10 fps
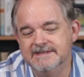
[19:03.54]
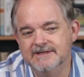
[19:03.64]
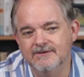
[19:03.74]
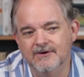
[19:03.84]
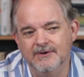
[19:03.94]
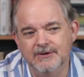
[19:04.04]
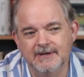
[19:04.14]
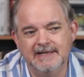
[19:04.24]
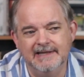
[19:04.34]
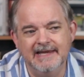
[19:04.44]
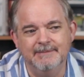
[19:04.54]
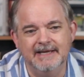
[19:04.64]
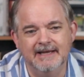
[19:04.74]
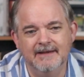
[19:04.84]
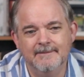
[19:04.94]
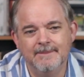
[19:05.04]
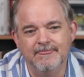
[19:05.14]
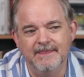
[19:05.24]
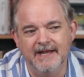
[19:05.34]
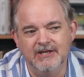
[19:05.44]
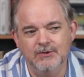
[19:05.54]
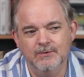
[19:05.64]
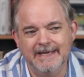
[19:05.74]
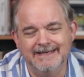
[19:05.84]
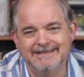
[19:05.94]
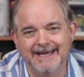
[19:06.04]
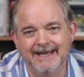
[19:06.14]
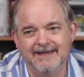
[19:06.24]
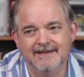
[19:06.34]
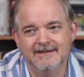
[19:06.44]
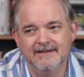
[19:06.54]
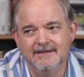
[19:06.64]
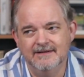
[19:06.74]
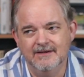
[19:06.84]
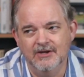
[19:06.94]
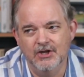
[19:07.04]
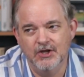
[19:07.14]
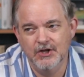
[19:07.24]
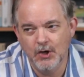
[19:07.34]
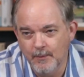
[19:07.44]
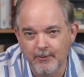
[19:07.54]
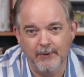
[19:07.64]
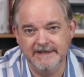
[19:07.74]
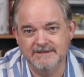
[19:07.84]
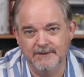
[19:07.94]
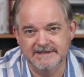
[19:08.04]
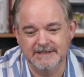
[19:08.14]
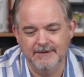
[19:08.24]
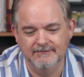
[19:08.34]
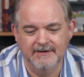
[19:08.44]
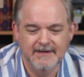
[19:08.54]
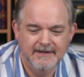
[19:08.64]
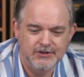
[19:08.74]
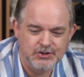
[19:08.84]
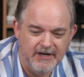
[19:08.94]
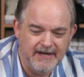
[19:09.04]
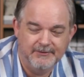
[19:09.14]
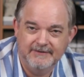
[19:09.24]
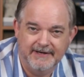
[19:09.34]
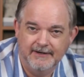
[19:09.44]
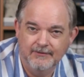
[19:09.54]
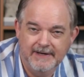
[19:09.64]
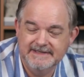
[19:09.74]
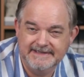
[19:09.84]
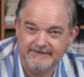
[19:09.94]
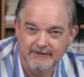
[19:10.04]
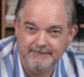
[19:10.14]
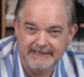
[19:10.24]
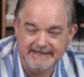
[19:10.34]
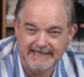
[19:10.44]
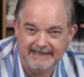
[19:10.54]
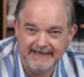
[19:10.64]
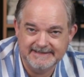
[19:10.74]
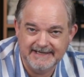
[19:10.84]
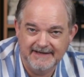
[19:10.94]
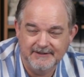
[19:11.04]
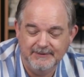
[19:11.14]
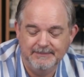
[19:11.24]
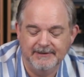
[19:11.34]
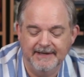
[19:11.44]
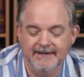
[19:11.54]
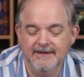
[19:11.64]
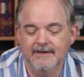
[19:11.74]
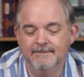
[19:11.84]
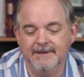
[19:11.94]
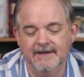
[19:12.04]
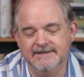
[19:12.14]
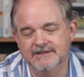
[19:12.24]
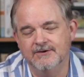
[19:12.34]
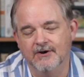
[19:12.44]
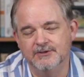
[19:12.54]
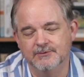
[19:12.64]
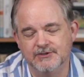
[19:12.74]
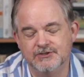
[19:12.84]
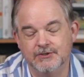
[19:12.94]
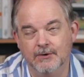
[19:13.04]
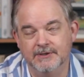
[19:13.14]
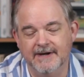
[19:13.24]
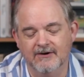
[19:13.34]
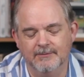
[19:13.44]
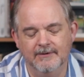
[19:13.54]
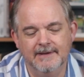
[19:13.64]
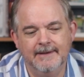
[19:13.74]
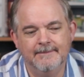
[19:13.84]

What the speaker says: 0, you're claiming that you can take no points whatsoever. Giant would have had a great 0 bid in that last hand that we played because his cards were just so terrible.